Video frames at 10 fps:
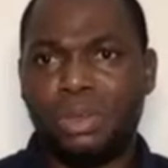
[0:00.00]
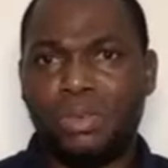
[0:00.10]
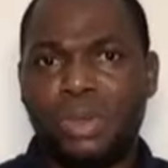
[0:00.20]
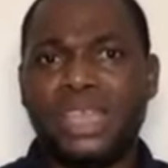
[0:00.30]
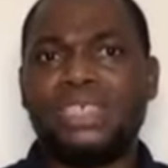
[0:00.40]

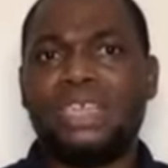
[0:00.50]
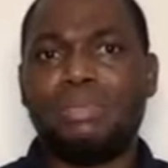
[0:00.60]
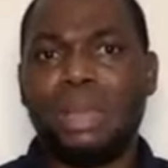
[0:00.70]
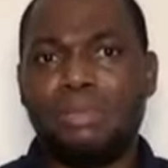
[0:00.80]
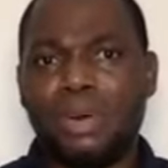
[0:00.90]
Why is it that
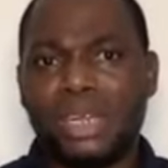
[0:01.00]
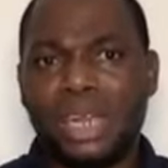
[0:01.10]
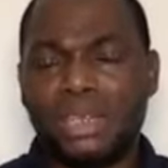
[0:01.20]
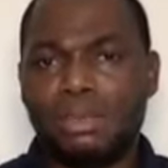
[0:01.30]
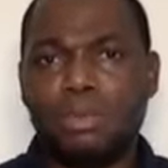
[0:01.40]
my
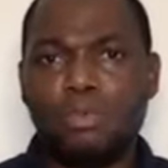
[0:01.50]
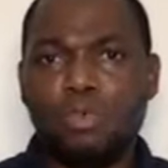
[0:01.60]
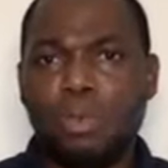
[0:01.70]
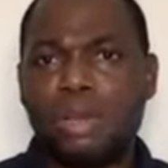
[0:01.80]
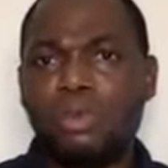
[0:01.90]
mother, the
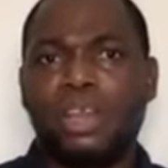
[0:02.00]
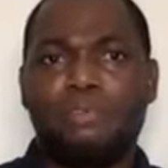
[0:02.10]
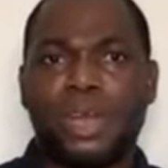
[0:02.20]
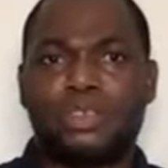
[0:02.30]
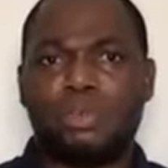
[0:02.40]
woman who gave
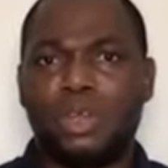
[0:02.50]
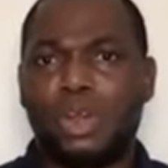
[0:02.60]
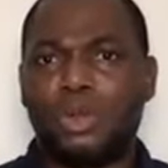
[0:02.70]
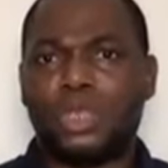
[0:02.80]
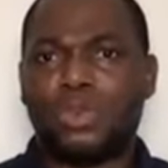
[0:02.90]
back to me,
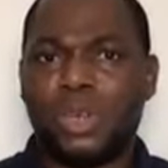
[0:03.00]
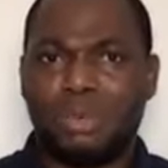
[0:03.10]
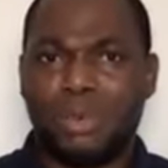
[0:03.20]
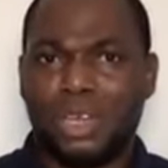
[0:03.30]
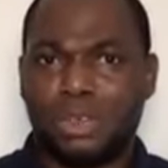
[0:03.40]
always
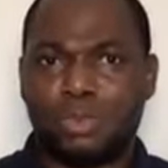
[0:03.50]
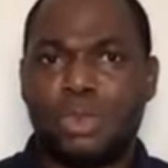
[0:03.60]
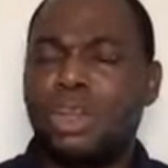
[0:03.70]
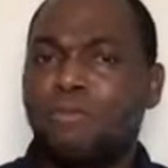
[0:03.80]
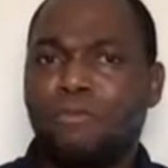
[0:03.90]
warning me not
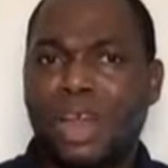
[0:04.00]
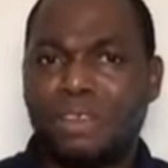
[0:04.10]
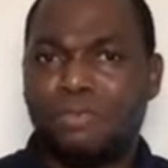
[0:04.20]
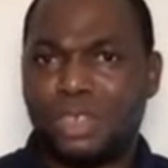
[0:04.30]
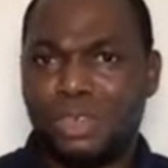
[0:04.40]
to fight
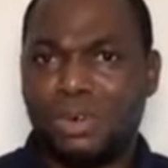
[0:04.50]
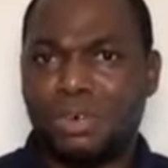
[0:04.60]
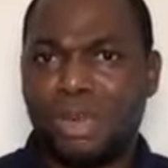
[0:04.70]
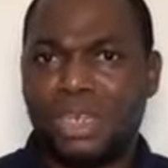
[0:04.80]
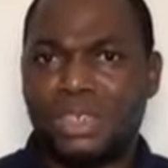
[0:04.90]
for the
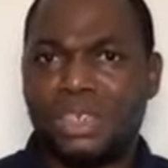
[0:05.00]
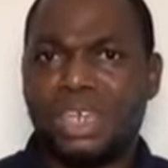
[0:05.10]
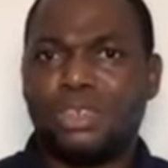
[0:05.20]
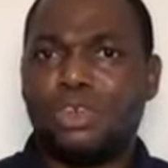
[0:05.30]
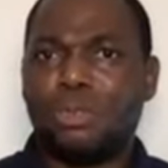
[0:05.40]
Yoruba nation,
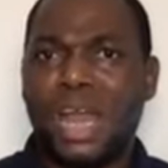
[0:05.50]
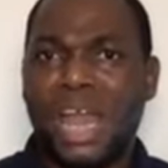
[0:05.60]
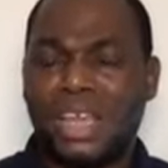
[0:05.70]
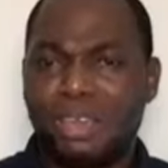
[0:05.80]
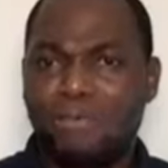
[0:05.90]
that Yoruba
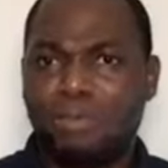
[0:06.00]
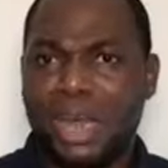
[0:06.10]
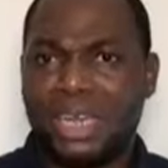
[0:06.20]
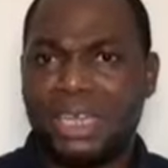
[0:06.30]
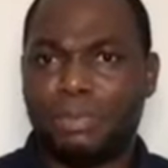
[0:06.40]
are
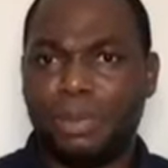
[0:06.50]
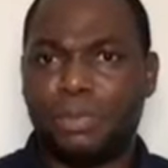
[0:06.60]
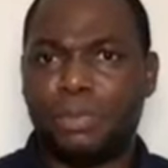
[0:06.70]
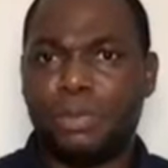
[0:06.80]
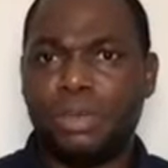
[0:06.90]
evil-minded
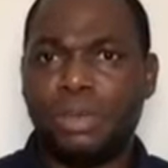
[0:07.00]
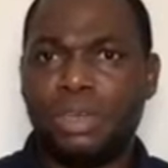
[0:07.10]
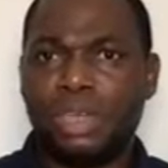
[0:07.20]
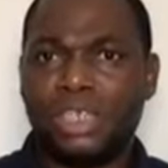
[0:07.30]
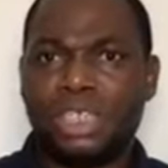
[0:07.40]
people?
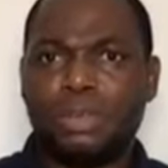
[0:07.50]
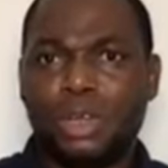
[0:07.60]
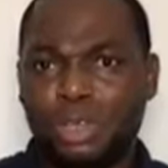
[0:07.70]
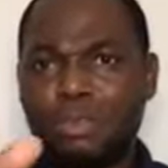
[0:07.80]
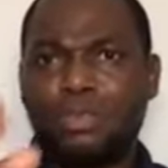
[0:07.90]
It is
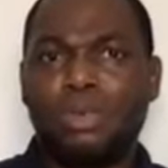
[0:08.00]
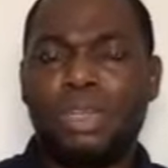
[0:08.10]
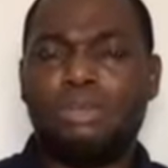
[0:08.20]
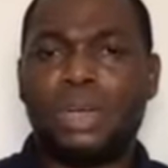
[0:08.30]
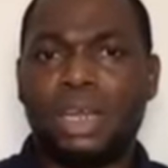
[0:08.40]
because of you,
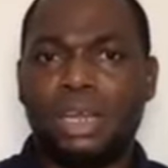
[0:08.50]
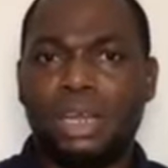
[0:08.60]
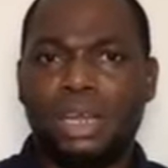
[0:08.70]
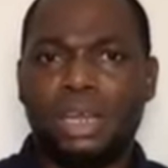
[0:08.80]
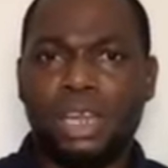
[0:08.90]
Libra,
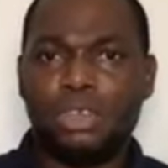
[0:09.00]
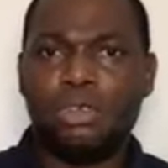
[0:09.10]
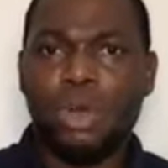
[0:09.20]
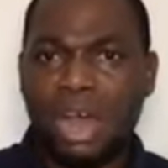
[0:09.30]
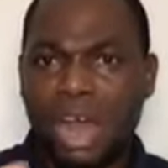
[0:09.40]
and
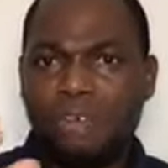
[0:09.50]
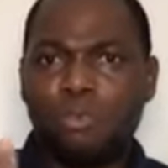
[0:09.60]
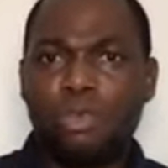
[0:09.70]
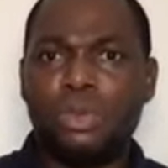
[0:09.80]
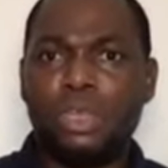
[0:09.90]
you are half
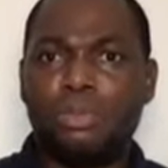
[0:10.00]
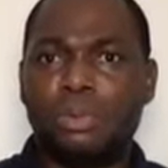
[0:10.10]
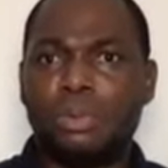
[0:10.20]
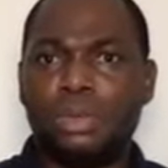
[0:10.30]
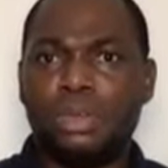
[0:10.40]
you
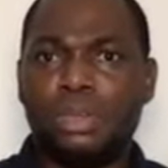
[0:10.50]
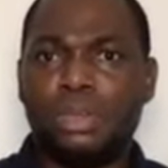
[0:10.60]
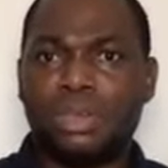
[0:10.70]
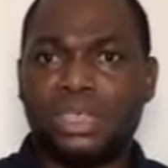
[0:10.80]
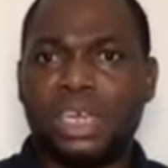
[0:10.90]
Igbo.
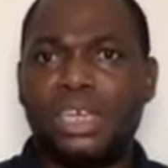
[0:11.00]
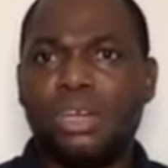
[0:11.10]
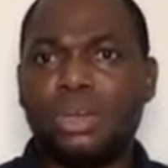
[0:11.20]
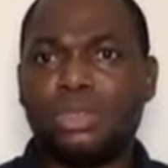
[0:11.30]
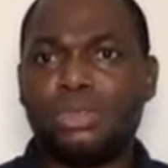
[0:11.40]
You're telling
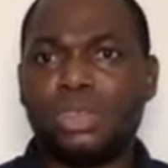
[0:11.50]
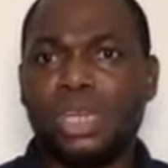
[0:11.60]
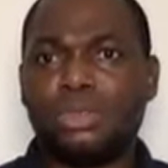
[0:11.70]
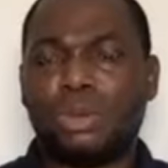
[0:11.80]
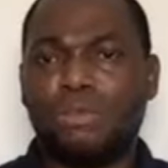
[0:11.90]
us to
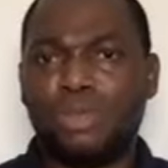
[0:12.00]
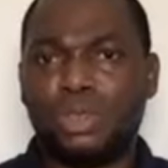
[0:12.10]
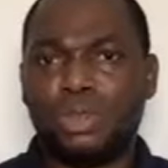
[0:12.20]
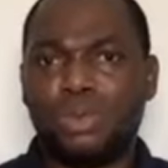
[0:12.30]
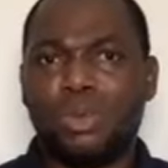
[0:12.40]
try to
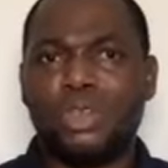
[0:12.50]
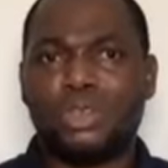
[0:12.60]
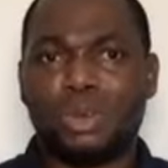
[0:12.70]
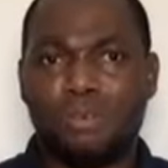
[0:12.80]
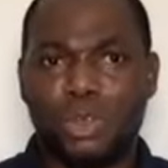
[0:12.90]
convince you. Who wants
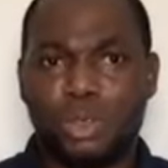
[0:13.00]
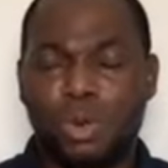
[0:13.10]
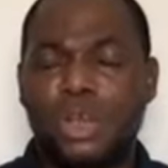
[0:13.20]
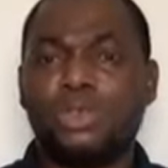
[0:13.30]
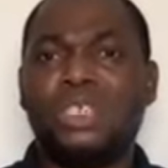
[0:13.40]
to convince you?
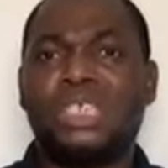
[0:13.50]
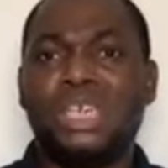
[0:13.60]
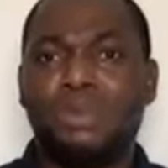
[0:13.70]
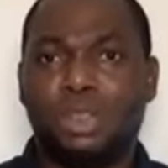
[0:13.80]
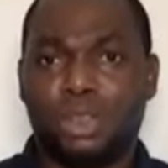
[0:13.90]
We want to
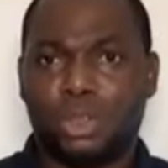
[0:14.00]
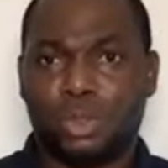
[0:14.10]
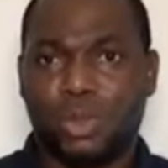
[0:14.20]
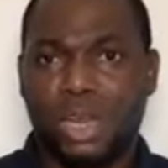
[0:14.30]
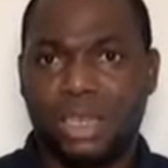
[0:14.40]
deal with you
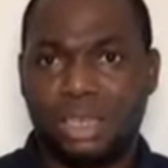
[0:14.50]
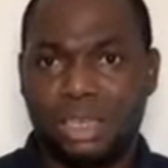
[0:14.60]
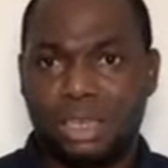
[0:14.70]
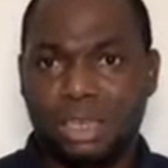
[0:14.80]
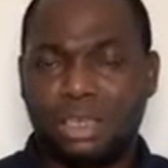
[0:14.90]
squarely
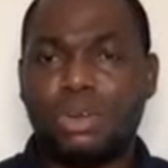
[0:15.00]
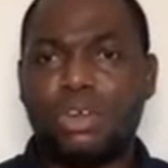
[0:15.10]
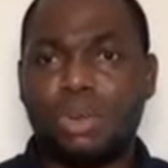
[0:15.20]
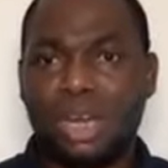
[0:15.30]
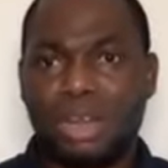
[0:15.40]
in
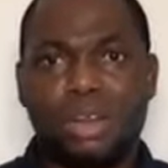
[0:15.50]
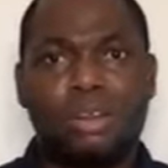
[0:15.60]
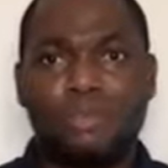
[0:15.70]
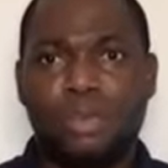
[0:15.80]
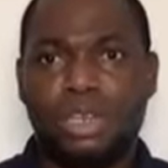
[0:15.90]
Yoruba land, all
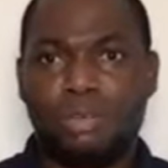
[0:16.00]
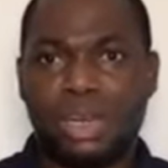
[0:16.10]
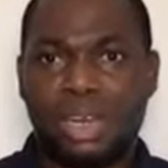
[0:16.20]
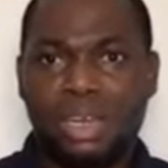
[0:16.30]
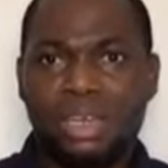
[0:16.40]
of you
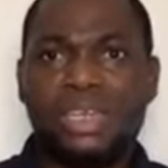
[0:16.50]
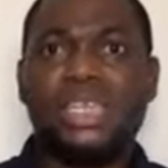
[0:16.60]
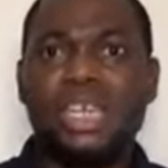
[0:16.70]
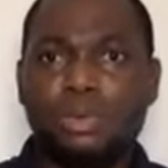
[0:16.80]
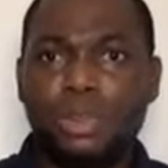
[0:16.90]
Libra.
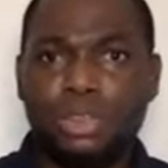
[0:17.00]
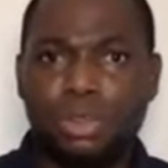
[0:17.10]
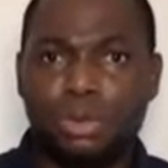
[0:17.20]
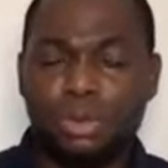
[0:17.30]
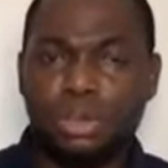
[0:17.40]
Deal with
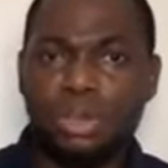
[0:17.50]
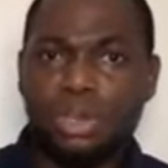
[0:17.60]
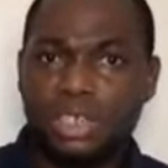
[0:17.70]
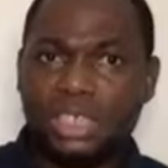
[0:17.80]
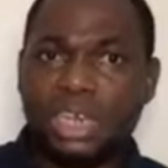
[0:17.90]
you.
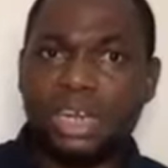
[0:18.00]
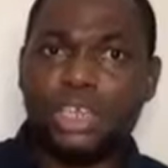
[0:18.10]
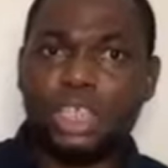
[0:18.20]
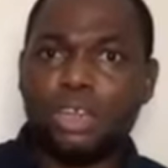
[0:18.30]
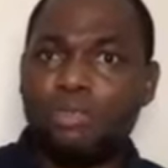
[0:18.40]
The
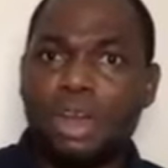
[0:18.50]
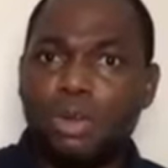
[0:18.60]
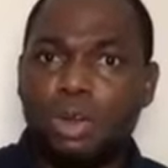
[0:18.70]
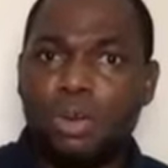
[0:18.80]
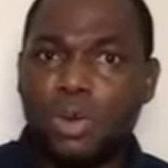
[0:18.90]
generation of
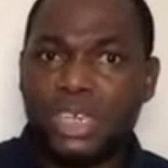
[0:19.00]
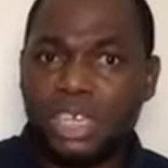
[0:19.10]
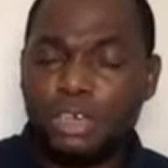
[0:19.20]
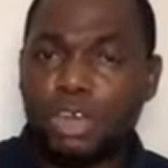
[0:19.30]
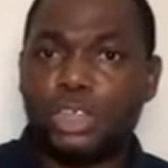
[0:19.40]
Awolowo
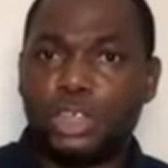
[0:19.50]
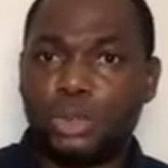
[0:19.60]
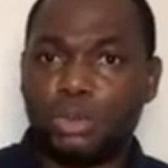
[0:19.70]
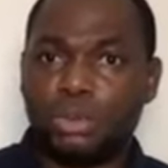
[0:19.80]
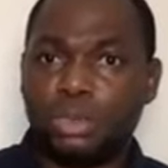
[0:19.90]
ignored
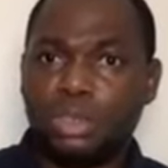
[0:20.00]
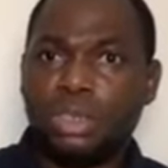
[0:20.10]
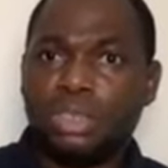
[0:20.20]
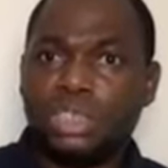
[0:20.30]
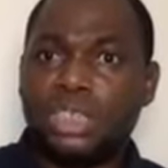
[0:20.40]
you.
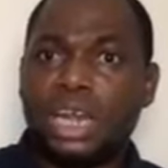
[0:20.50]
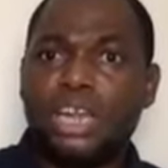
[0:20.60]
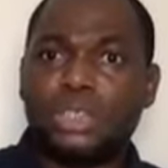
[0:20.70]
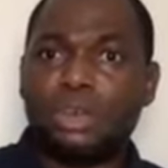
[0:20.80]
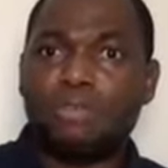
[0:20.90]
The
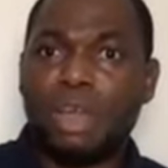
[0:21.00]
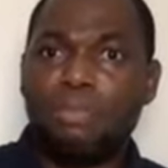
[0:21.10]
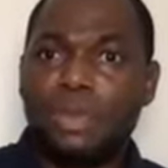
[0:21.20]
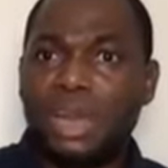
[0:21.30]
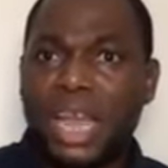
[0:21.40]
generation of
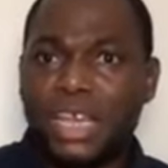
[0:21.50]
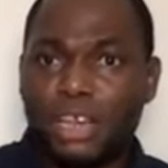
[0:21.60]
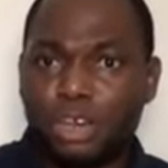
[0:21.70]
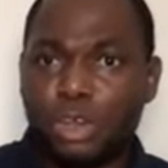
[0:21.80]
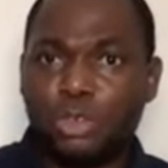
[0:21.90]
Abiola
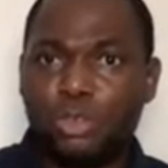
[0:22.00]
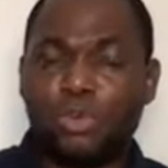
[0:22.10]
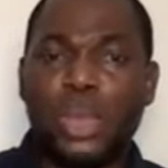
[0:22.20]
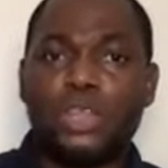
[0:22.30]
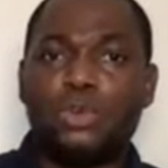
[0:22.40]
ignored you
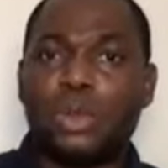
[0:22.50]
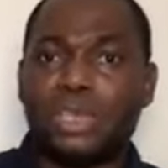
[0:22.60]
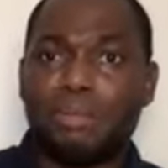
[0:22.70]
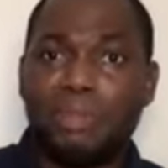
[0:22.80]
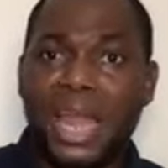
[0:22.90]
when you
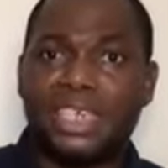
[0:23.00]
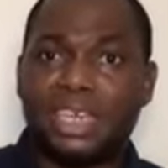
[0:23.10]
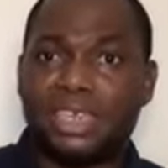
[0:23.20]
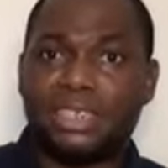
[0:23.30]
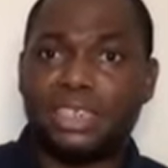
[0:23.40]
undermined the
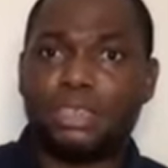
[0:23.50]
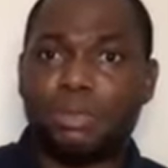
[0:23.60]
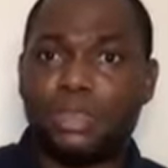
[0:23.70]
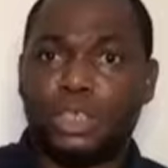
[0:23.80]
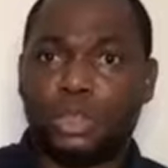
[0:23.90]
greatness
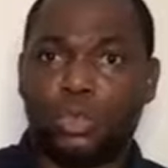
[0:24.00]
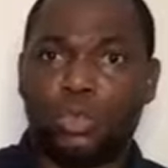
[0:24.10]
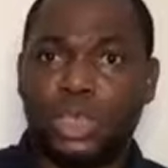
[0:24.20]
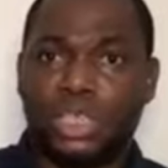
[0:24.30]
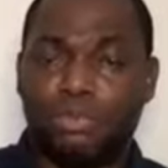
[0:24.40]
of these
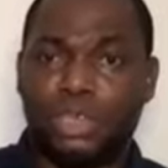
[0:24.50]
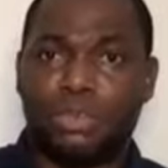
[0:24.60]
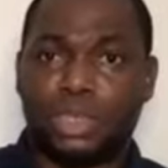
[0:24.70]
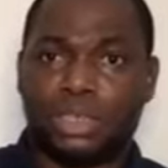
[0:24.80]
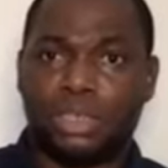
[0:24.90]
two
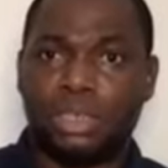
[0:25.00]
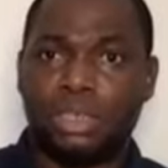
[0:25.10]
individuals.